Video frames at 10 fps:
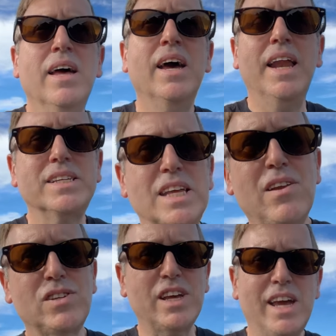And instead
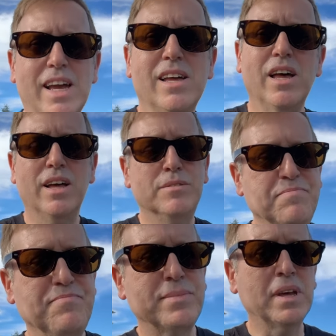of saying,
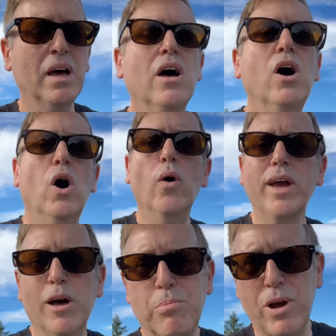
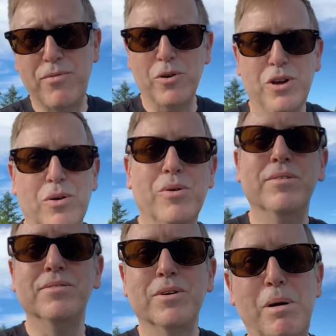okay, I'll pray for you
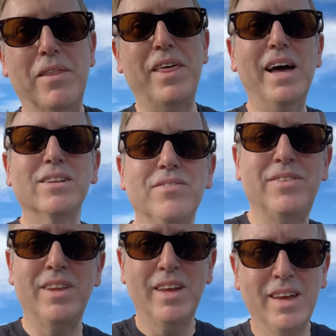about that,
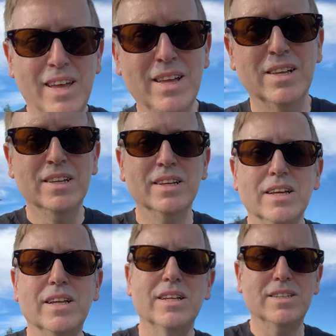
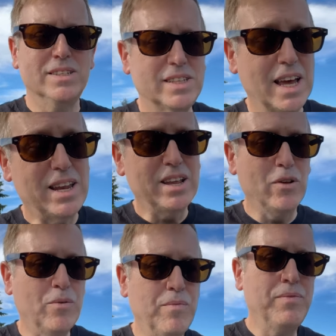instead
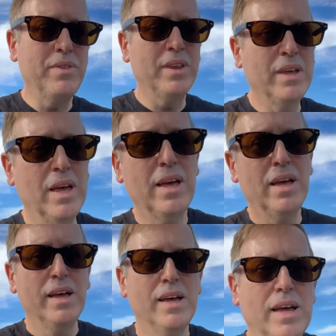
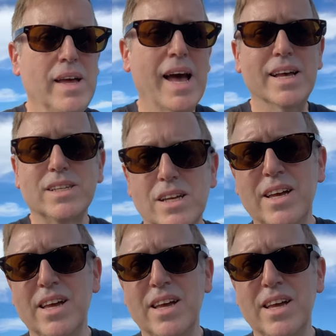ask,